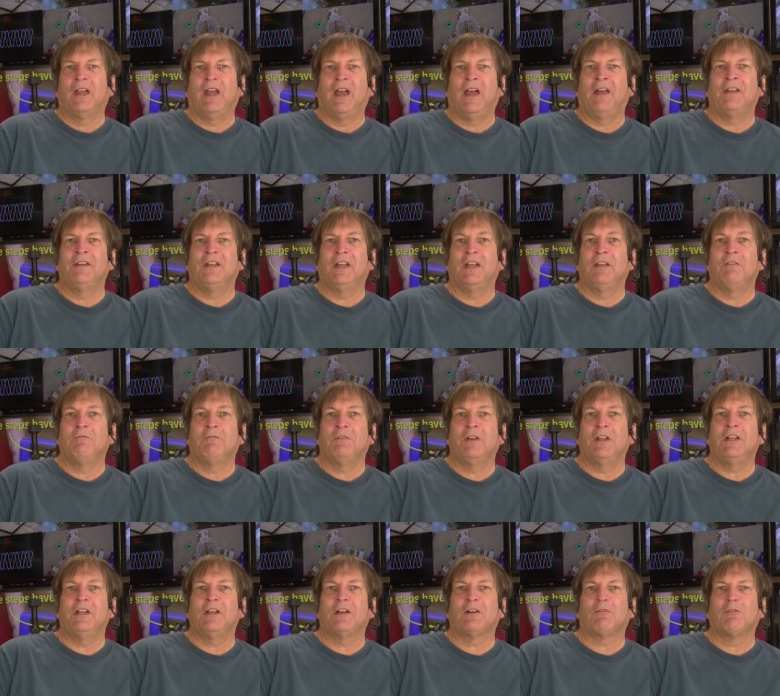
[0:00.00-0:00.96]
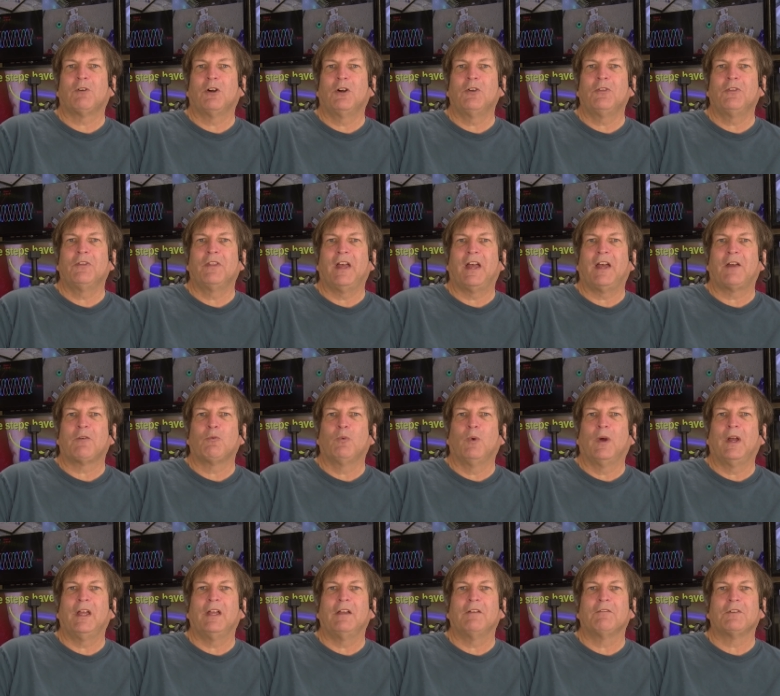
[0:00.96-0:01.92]
And Nvidia rode that
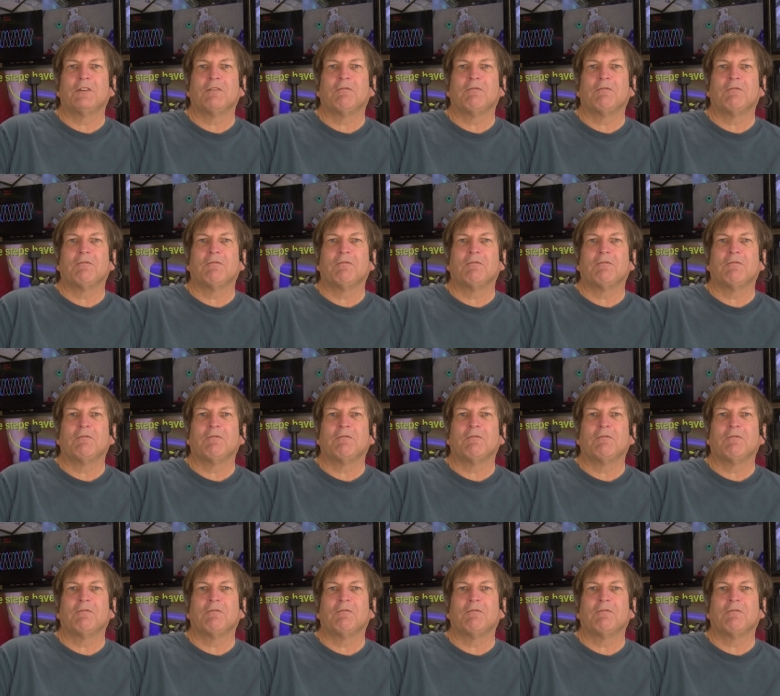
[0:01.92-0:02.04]
wave,